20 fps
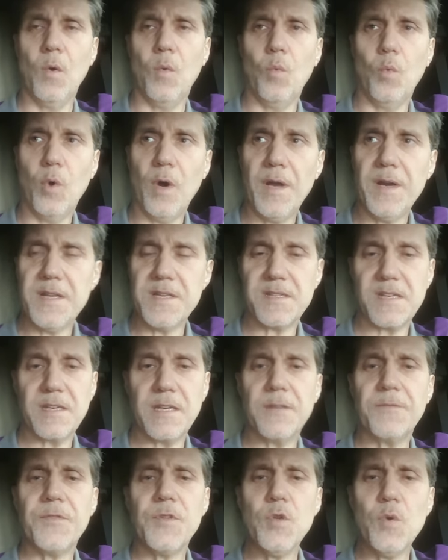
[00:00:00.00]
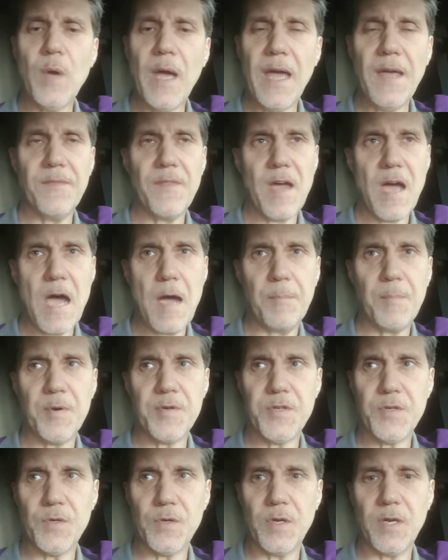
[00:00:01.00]
What is it? If you had the
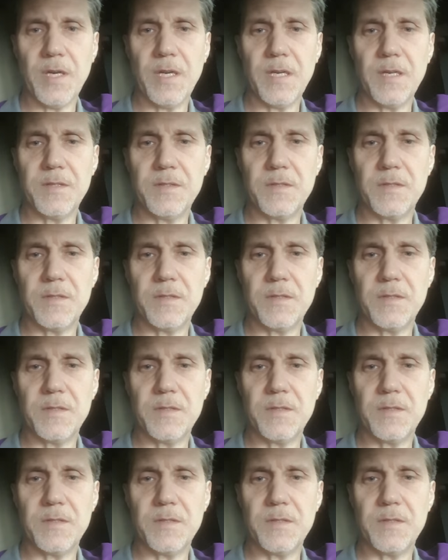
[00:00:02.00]
opportunity